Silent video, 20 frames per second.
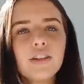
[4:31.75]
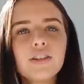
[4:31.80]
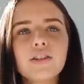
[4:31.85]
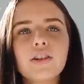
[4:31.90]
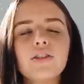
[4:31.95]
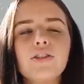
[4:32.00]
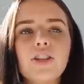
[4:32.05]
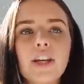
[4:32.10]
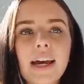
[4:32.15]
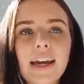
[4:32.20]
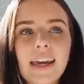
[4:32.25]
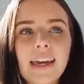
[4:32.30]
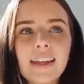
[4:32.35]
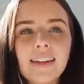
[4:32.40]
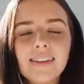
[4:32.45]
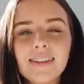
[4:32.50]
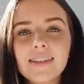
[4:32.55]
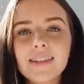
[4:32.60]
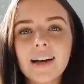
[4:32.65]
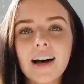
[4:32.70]
So
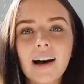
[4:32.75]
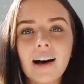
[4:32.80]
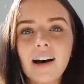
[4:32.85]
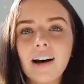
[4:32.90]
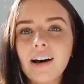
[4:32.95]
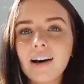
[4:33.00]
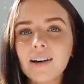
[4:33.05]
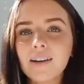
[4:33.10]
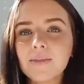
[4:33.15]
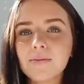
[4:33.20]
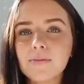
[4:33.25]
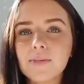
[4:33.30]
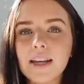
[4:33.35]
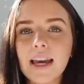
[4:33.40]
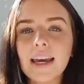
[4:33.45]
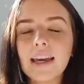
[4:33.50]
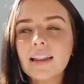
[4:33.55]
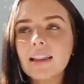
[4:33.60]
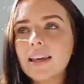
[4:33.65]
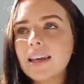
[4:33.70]
check-ins are
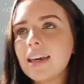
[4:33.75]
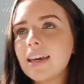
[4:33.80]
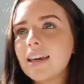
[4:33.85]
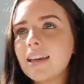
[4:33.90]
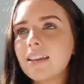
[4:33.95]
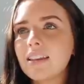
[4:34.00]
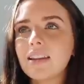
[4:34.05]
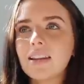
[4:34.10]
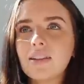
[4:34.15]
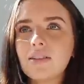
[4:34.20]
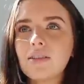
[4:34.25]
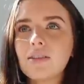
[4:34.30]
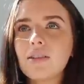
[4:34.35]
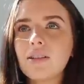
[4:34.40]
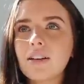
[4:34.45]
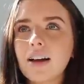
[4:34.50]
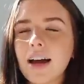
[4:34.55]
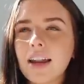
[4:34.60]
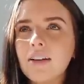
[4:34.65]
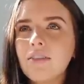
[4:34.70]
daily
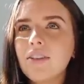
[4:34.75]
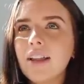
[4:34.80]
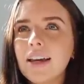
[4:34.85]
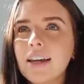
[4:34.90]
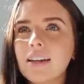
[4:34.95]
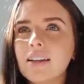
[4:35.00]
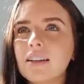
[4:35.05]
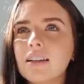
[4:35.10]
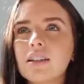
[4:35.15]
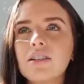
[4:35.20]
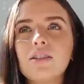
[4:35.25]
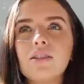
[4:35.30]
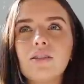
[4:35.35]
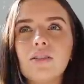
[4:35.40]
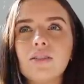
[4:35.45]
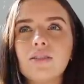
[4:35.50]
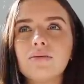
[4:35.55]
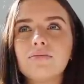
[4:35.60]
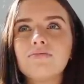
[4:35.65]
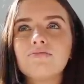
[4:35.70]
little, kind of like
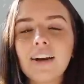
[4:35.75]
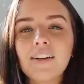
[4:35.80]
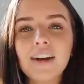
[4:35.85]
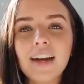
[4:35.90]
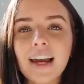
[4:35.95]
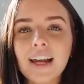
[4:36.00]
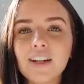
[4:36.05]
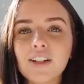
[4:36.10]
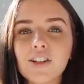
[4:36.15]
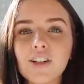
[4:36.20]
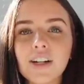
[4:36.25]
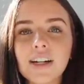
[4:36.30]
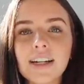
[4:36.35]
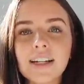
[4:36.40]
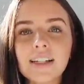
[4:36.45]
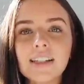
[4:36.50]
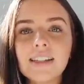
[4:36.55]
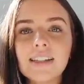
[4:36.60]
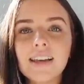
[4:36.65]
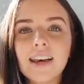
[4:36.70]
little diary
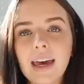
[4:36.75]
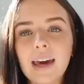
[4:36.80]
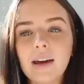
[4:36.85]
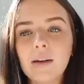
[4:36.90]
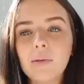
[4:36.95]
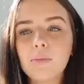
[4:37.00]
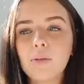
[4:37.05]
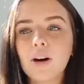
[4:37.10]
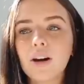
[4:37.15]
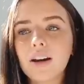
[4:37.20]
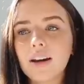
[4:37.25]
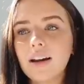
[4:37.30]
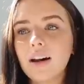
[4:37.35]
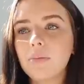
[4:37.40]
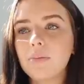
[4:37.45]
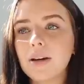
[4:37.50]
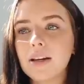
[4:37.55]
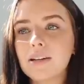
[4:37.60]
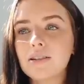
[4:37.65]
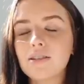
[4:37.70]
entries. They're broken
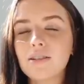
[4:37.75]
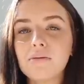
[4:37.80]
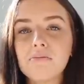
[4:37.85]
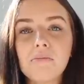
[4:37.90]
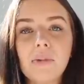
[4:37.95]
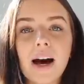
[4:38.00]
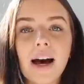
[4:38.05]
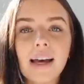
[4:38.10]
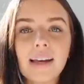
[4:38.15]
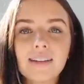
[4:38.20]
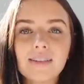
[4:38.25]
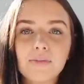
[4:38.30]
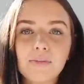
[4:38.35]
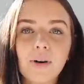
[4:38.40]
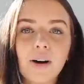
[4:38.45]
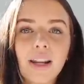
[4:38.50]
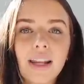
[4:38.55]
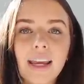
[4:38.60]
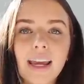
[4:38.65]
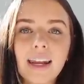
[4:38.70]
up into mind,
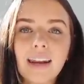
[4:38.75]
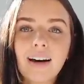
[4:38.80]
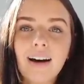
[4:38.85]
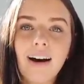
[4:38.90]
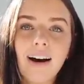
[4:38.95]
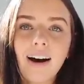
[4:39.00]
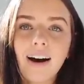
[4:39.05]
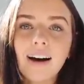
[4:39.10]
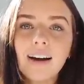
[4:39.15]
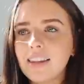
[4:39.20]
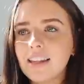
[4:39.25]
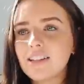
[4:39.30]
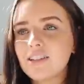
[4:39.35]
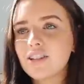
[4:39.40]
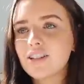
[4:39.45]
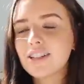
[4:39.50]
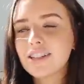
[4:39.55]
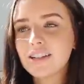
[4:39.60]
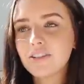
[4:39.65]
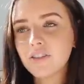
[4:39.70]
body, and heart. There's
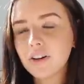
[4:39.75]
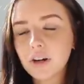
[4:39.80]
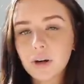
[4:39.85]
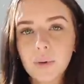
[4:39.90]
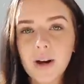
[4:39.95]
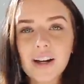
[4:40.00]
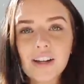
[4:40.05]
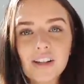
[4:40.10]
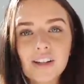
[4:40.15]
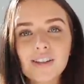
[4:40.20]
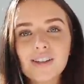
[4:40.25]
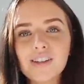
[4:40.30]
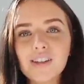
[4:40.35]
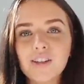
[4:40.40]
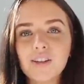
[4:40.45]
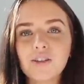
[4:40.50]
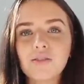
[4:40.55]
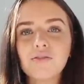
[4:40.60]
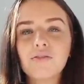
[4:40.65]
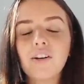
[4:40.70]
just different questions that
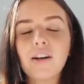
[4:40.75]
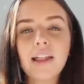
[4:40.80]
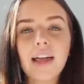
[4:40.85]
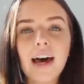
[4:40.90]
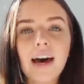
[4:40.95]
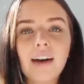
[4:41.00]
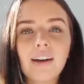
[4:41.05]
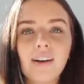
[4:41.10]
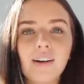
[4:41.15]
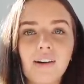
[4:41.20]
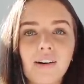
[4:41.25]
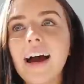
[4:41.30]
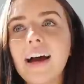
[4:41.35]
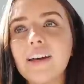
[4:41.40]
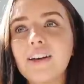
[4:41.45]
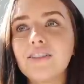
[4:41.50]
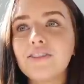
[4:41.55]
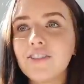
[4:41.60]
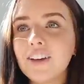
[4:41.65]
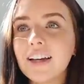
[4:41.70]
you can fill out on how
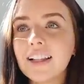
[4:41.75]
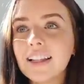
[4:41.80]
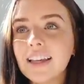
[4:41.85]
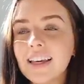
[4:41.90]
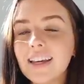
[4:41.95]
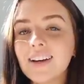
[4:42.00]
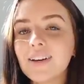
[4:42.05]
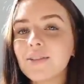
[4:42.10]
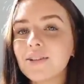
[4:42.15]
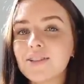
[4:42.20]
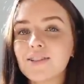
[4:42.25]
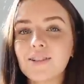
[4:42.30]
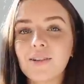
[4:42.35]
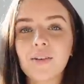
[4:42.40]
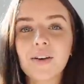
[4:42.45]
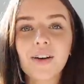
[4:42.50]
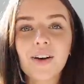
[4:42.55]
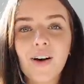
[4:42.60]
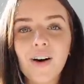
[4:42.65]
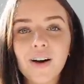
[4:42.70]
you're feeling, what's
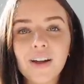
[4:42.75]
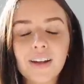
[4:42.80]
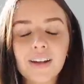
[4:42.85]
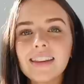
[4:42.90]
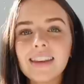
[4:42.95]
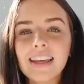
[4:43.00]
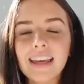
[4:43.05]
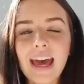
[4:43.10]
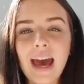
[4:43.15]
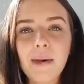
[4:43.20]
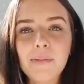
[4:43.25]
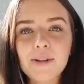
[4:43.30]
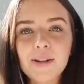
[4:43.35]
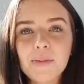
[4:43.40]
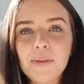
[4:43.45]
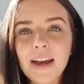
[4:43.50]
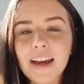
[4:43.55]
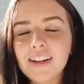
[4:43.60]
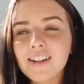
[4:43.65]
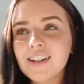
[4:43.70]
going on. The capture
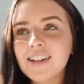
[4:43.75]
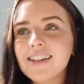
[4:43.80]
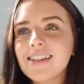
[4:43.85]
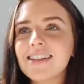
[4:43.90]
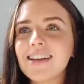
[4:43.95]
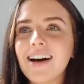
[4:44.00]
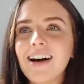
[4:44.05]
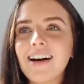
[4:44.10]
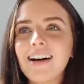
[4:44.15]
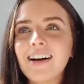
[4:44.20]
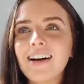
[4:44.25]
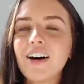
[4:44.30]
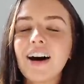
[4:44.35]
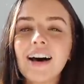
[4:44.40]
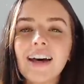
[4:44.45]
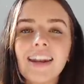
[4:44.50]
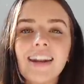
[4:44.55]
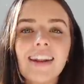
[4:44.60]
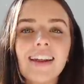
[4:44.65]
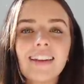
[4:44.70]
pages are
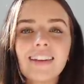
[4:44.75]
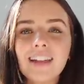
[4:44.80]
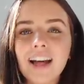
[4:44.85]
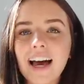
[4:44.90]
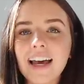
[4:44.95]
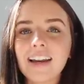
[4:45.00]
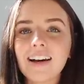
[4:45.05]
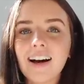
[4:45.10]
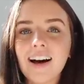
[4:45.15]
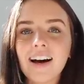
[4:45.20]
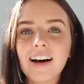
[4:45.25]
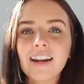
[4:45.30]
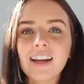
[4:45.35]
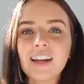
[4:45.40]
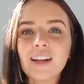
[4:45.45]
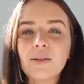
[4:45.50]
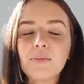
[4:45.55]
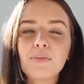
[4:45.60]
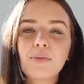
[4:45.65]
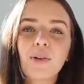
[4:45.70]
fun,
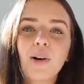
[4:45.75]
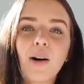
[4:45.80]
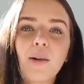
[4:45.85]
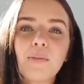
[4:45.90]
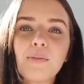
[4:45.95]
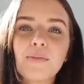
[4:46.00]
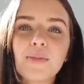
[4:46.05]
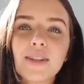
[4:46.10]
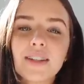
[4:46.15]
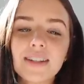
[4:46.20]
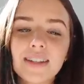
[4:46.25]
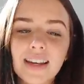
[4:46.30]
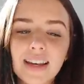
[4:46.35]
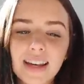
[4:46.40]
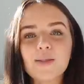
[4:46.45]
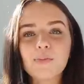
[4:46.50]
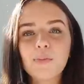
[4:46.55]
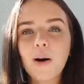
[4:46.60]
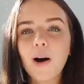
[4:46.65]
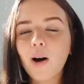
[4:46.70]
lighthearted prompts.
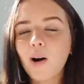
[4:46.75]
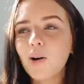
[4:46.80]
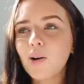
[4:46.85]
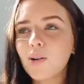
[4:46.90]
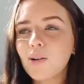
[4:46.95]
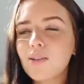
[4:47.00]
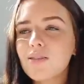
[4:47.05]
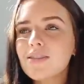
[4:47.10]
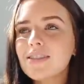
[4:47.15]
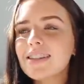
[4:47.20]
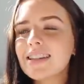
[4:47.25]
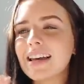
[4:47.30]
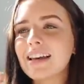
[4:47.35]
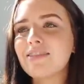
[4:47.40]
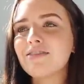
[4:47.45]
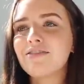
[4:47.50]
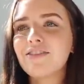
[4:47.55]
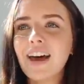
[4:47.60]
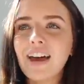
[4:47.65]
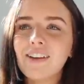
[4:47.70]
There's polls
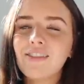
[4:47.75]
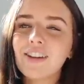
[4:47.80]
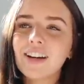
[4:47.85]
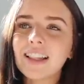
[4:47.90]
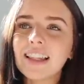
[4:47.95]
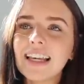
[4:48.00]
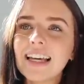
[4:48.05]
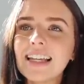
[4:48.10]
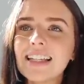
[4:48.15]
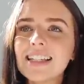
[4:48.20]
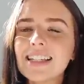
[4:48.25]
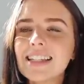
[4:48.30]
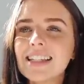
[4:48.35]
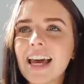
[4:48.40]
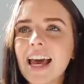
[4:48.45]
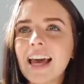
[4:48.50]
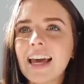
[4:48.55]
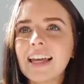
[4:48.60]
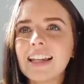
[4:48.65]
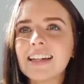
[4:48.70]
and favorite lists
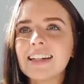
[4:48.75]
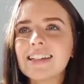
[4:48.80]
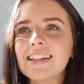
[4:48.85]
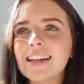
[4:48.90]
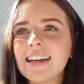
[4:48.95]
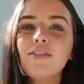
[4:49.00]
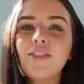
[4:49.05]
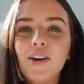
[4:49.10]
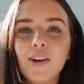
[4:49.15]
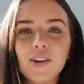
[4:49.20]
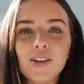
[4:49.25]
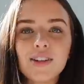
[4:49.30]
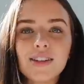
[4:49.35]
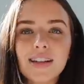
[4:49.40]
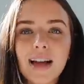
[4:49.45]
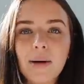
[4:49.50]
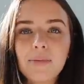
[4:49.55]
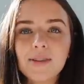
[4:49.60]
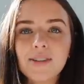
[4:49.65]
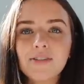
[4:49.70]
and kind of those
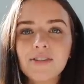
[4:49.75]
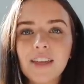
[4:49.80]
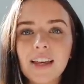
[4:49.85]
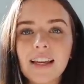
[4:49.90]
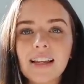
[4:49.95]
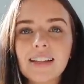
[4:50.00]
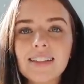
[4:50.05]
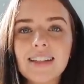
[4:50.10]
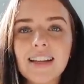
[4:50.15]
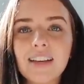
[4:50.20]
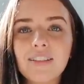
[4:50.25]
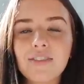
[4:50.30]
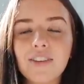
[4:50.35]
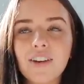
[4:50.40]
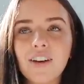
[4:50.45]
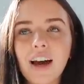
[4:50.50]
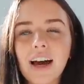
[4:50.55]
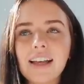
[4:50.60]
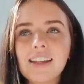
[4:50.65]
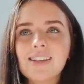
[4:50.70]
types of things. If you
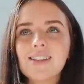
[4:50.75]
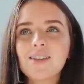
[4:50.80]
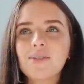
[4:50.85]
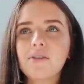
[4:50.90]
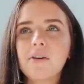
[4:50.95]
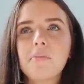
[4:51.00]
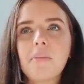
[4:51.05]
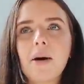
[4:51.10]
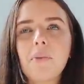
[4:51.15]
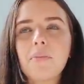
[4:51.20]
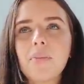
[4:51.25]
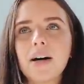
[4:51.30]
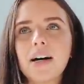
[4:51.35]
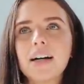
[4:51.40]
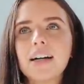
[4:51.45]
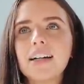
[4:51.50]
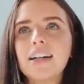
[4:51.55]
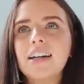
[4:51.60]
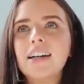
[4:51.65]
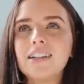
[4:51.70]
guys
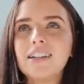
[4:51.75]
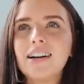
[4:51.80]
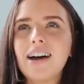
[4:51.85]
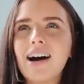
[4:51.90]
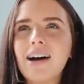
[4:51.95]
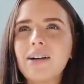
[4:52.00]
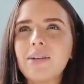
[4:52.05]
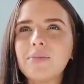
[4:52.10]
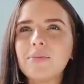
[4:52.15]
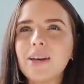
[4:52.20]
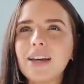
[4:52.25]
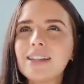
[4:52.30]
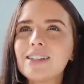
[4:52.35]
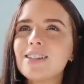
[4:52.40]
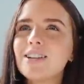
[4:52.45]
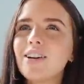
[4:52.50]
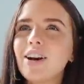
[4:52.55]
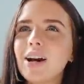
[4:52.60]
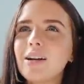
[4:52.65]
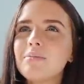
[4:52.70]
remember the
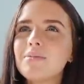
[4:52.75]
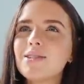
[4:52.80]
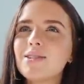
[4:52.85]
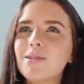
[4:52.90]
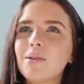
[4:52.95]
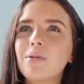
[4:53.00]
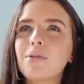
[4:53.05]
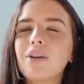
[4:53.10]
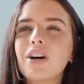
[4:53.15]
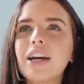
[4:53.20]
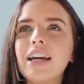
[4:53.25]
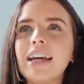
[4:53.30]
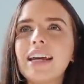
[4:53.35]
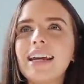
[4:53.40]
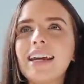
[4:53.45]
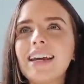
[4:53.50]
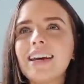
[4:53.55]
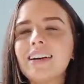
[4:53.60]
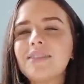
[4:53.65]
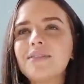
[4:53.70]
Instagram
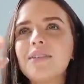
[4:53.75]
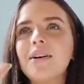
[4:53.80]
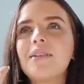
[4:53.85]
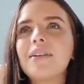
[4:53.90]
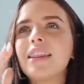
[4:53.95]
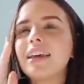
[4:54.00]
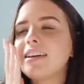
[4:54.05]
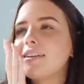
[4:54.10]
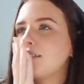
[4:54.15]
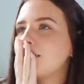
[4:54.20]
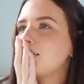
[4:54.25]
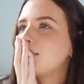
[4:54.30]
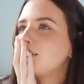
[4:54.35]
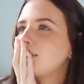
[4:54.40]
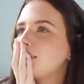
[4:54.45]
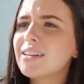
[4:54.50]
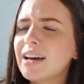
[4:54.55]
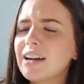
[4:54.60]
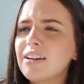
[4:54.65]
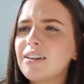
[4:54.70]
story, what were they
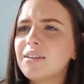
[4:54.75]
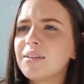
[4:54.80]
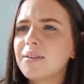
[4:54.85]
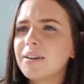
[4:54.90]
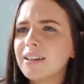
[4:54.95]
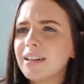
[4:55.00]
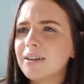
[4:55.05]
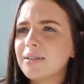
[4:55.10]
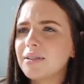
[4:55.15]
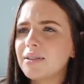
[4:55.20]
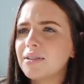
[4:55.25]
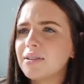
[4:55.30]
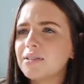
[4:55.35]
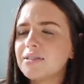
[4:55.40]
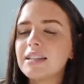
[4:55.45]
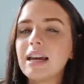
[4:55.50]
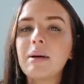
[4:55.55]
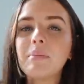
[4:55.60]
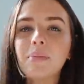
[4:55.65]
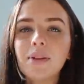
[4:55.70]
called? I don't know what they were called,
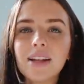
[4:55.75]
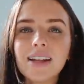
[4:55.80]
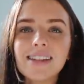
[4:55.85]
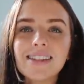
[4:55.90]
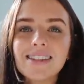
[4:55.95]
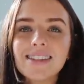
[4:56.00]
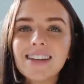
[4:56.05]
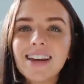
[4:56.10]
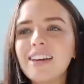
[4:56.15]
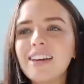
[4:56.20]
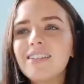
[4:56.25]
templates.